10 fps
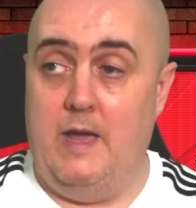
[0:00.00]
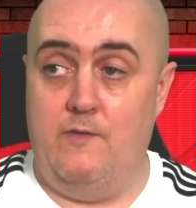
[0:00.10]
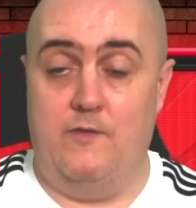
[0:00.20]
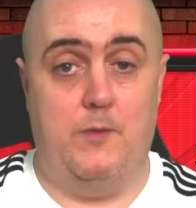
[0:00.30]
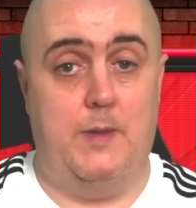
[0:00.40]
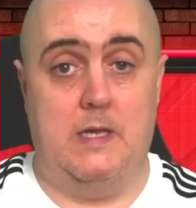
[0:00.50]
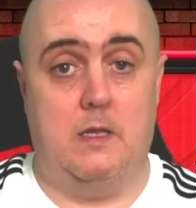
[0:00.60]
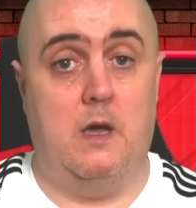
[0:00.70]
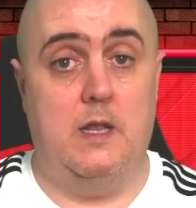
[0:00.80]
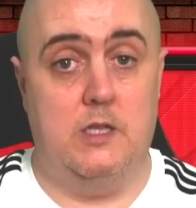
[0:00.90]
heaven forbid, a
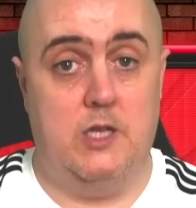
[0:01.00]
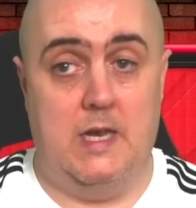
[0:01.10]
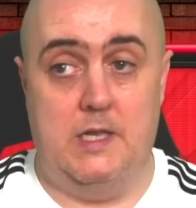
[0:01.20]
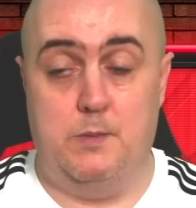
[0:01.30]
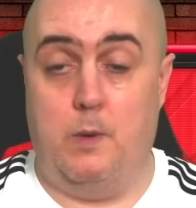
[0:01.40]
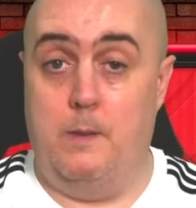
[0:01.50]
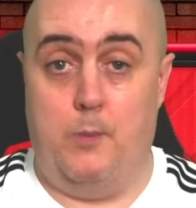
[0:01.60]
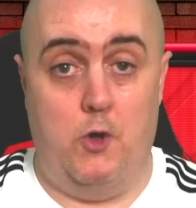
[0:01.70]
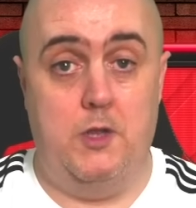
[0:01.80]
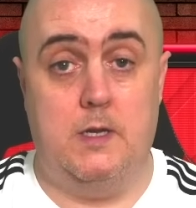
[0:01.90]
title challenge by a
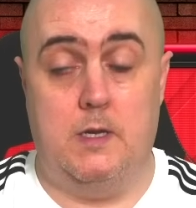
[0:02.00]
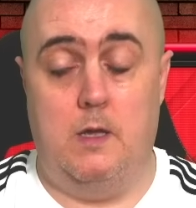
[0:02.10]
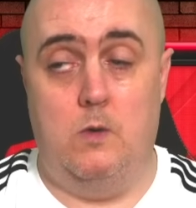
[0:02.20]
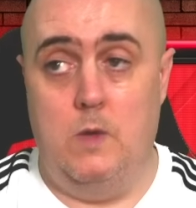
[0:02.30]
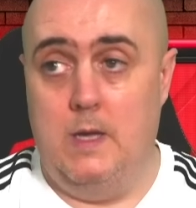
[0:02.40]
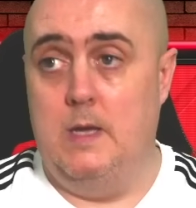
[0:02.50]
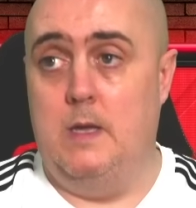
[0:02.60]
point or two,